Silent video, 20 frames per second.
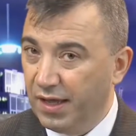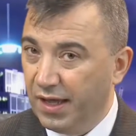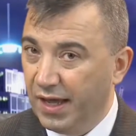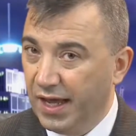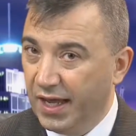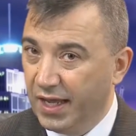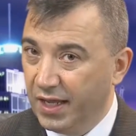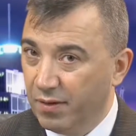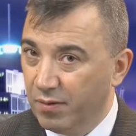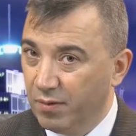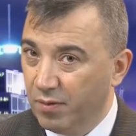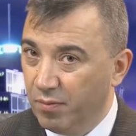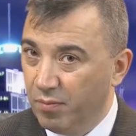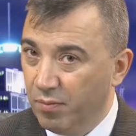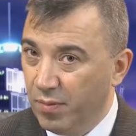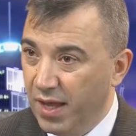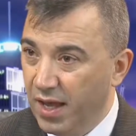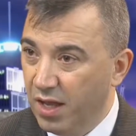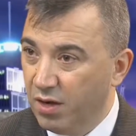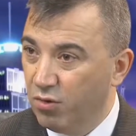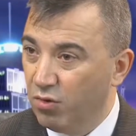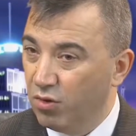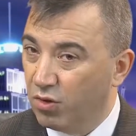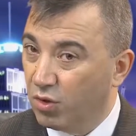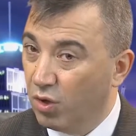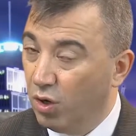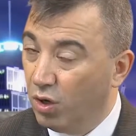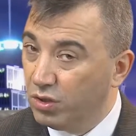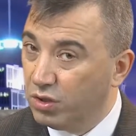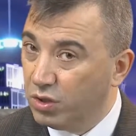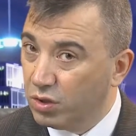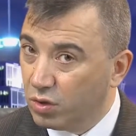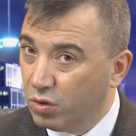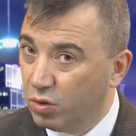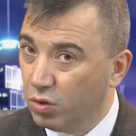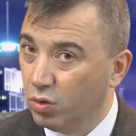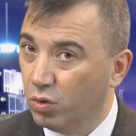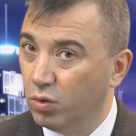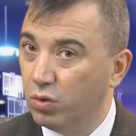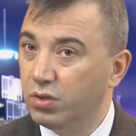a man who's gone to
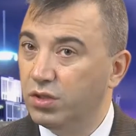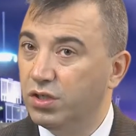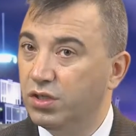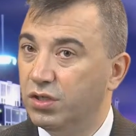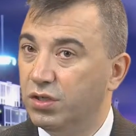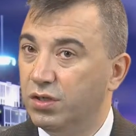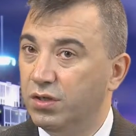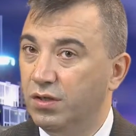court